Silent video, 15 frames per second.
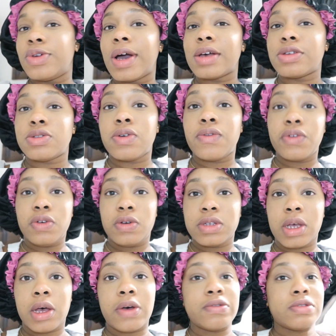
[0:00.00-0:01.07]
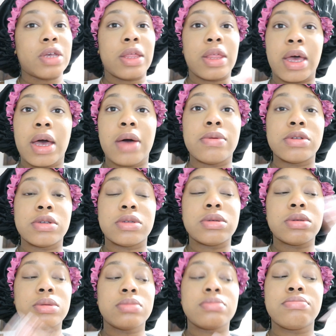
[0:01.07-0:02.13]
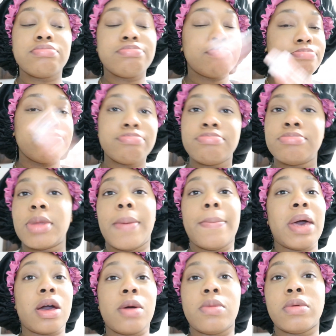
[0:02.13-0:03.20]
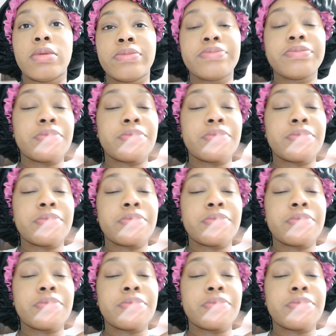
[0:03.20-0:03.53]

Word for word: you guys saw for yourselves that the hair was impeccable